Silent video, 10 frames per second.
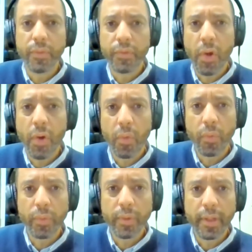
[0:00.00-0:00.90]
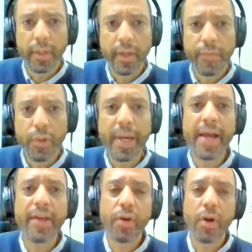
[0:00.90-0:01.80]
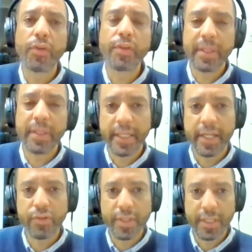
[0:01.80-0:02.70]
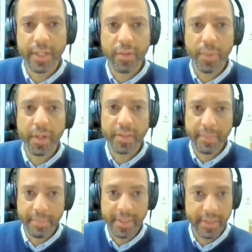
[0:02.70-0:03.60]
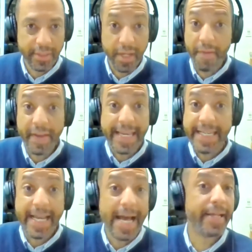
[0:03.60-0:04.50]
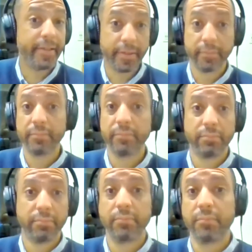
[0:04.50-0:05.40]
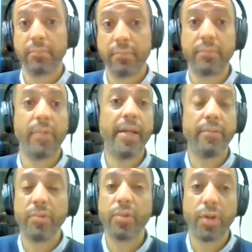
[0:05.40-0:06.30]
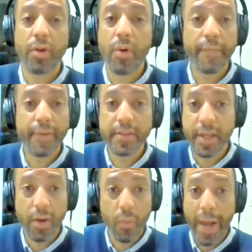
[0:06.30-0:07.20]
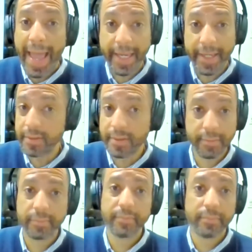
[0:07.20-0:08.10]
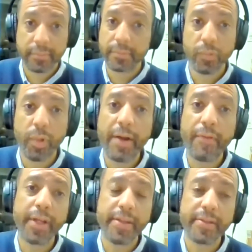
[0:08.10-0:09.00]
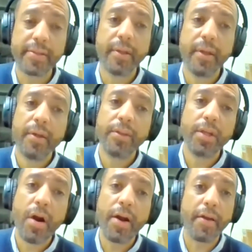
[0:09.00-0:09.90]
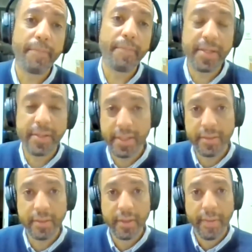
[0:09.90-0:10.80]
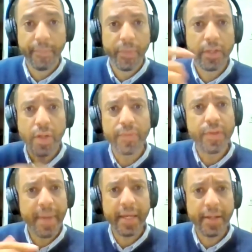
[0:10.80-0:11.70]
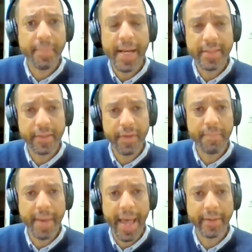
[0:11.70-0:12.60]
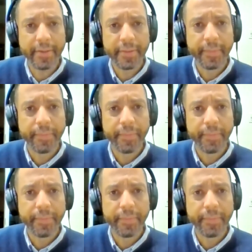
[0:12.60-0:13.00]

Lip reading: so if you guys are ultimately interested in careers in business of any kind, right? You're going to go off and sell wagons, whatever it is. The art of business in terms of making a positive impact